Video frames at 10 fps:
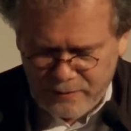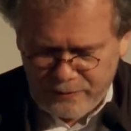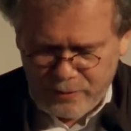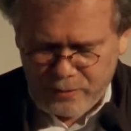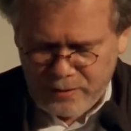
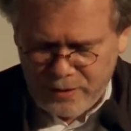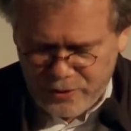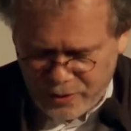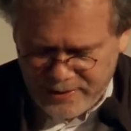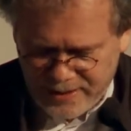for
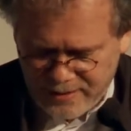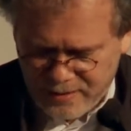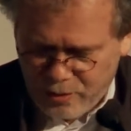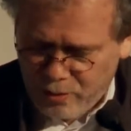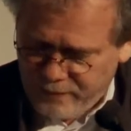
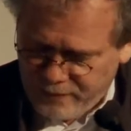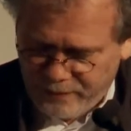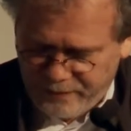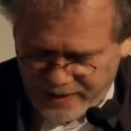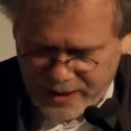success or for
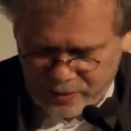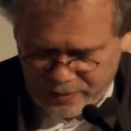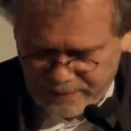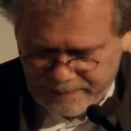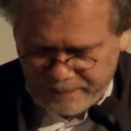failure.